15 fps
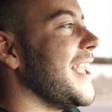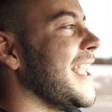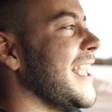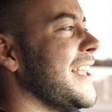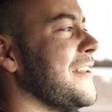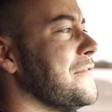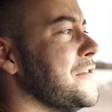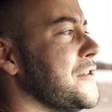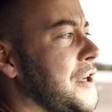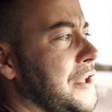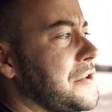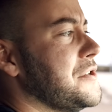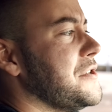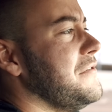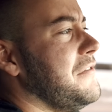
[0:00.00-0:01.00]
if
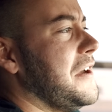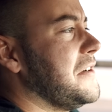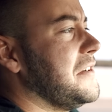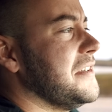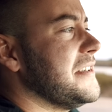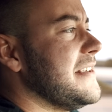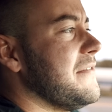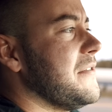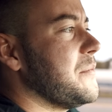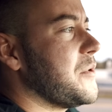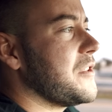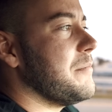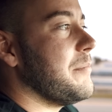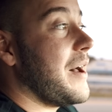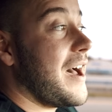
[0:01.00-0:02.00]
Dollar Tree vinyl is even
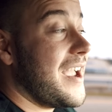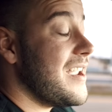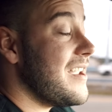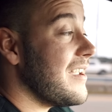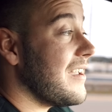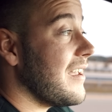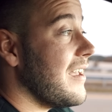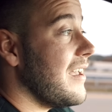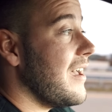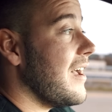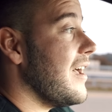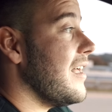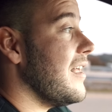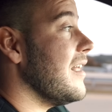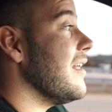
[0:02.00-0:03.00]
worth buying
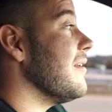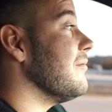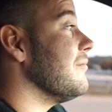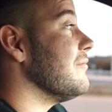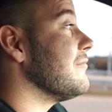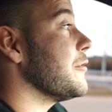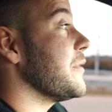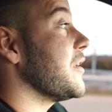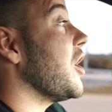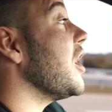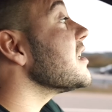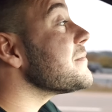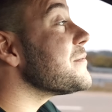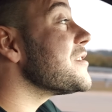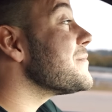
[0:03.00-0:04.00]
um, from a
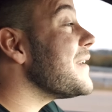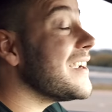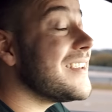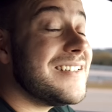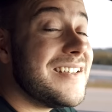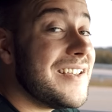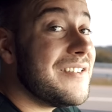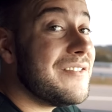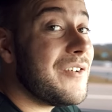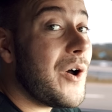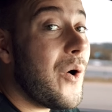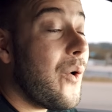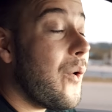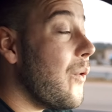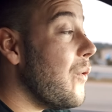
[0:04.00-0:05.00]
cost perspective
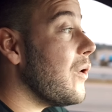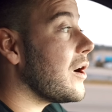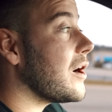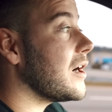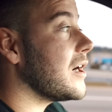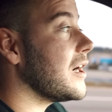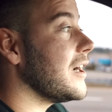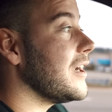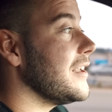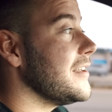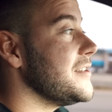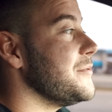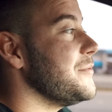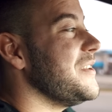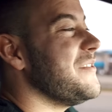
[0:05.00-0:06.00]
or
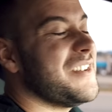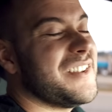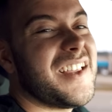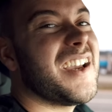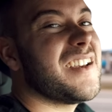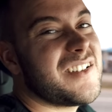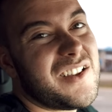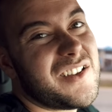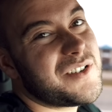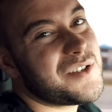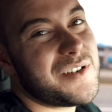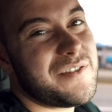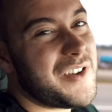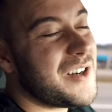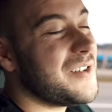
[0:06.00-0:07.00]
do we even like Dollar
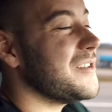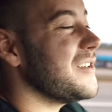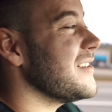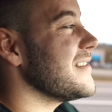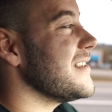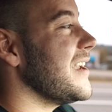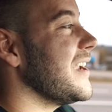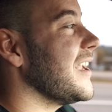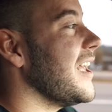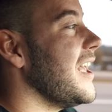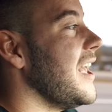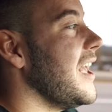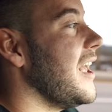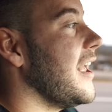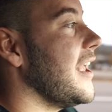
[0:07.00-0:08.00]
Tree vinyl? Because like
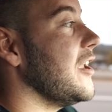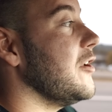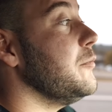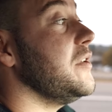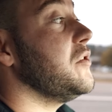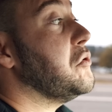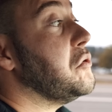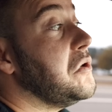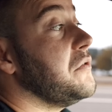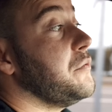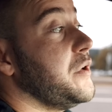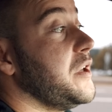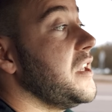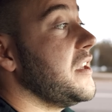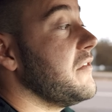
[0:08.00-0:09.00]
it would be cool if
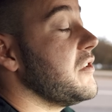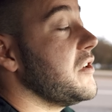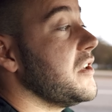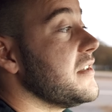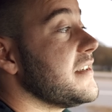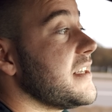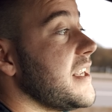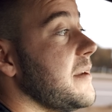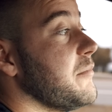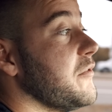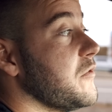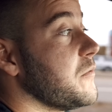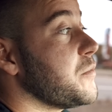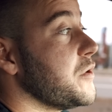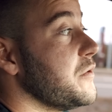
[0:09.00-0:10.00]
we could give a good stamp
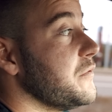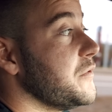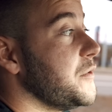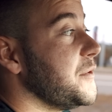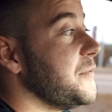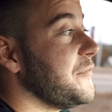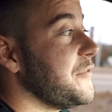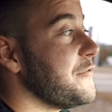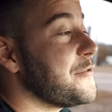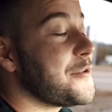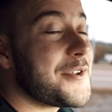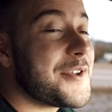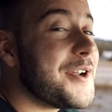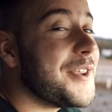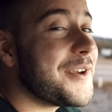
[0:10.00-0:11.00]
of approval
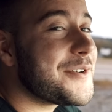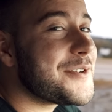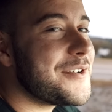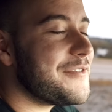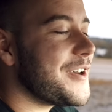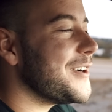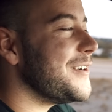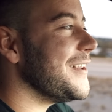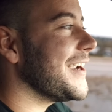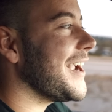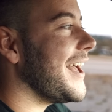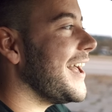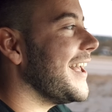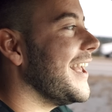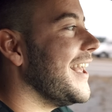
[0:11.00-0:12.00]
for the Dollar Tree vinyl. Like
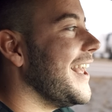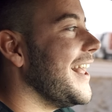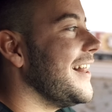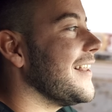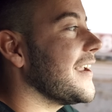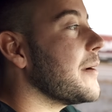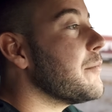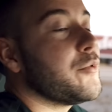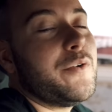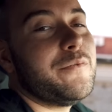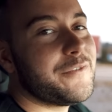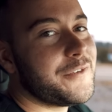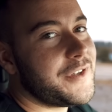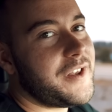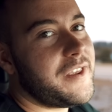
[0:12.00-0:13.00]
I like I'm rooting
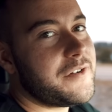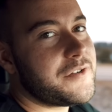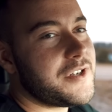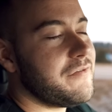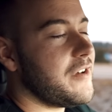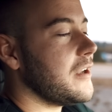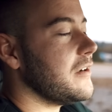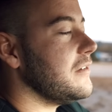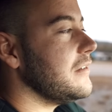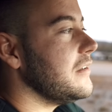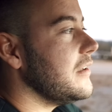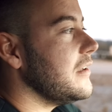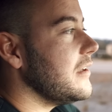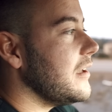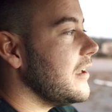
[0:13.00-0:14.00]
for the Dollar Tree vinyl.
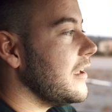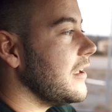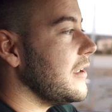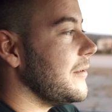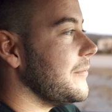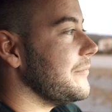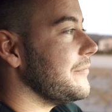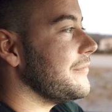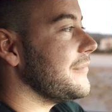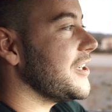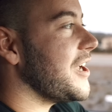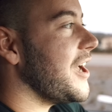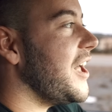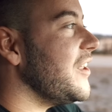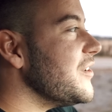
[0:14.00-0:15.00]
Um, the
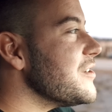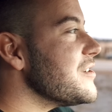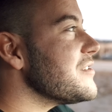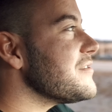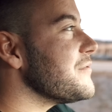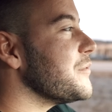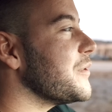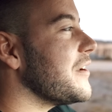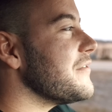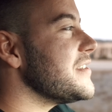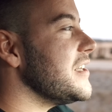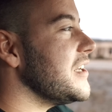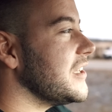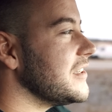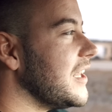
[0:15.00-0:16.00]
colors from what I've
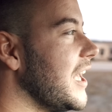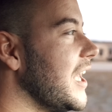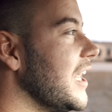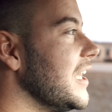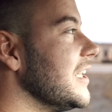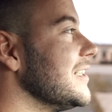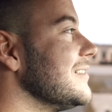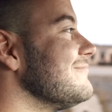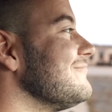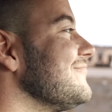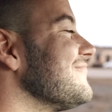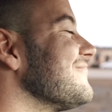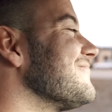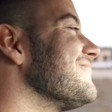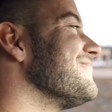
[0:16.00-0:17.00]
seen online,
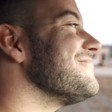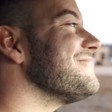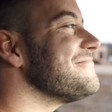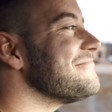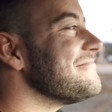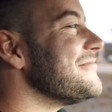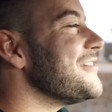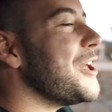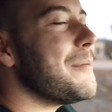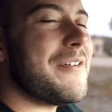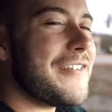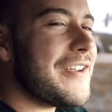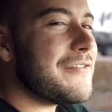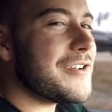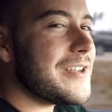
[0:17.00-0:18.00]
not my
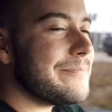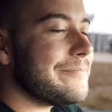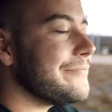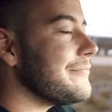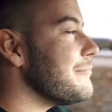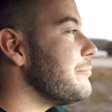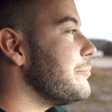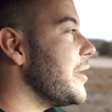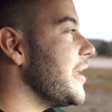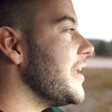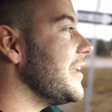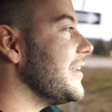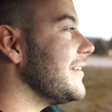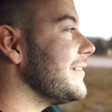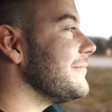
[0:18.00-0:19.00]
favorite,
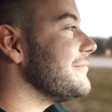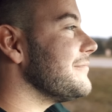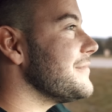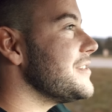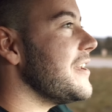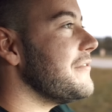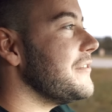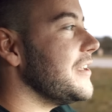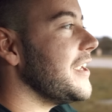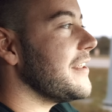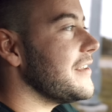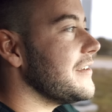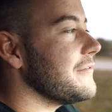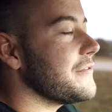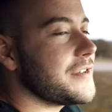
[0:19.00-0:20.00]
but definitely, I
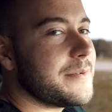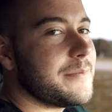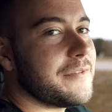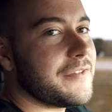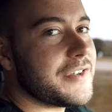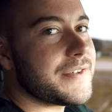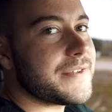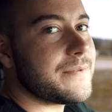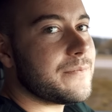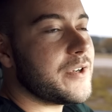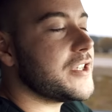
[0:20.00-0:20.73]
think for some of us, we